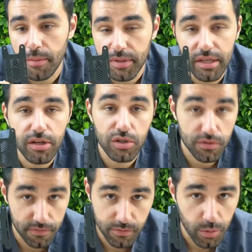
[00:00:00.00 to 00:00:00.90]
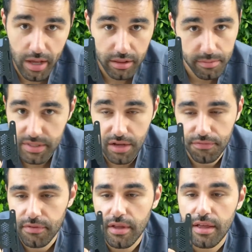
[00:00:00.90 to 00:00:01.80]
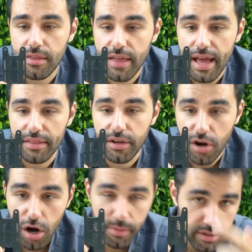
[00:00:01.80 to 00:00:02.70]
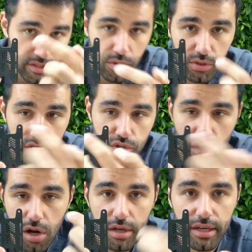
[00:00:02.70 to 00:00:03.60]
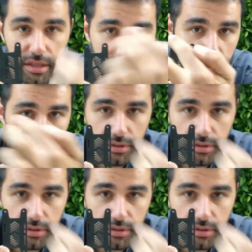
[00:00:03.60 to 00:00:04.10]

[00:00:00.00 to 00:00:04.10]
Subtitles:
He knows well himself that the carbon is only strong in the